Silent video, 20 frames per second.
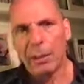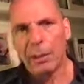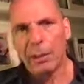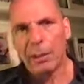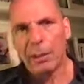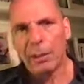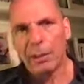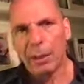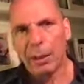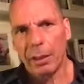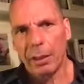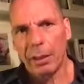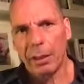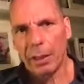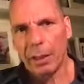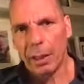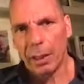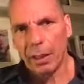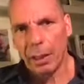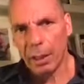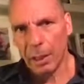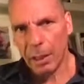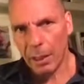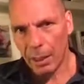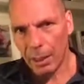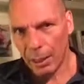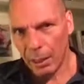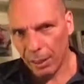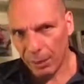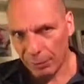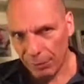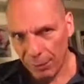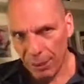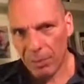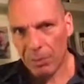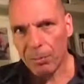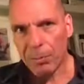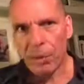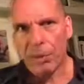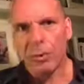the
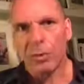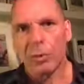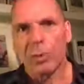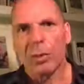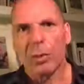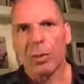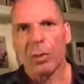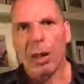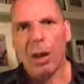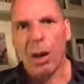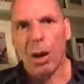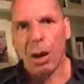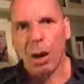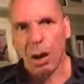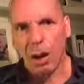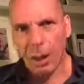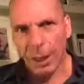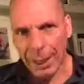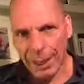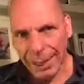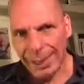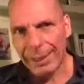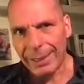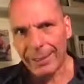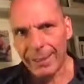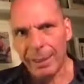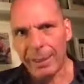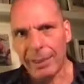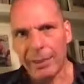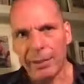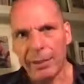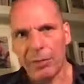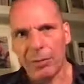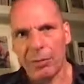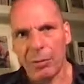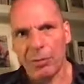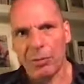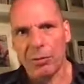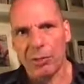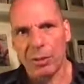investment in the green
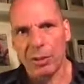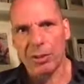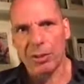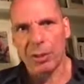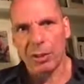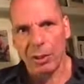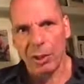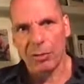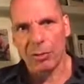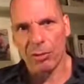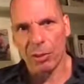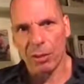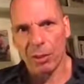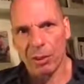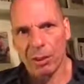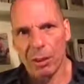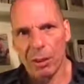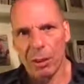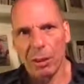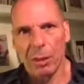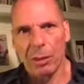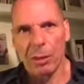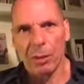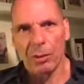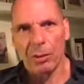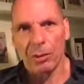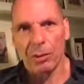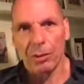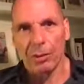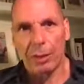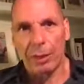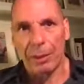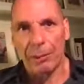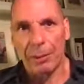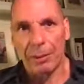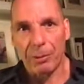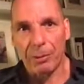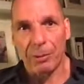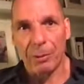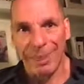transition, which is essential in order to keep
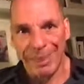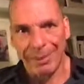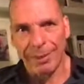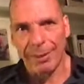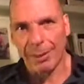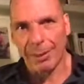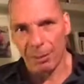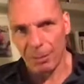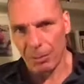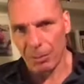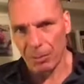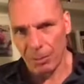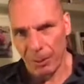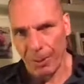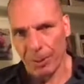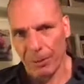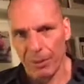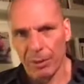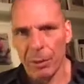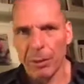us breathing on this planet,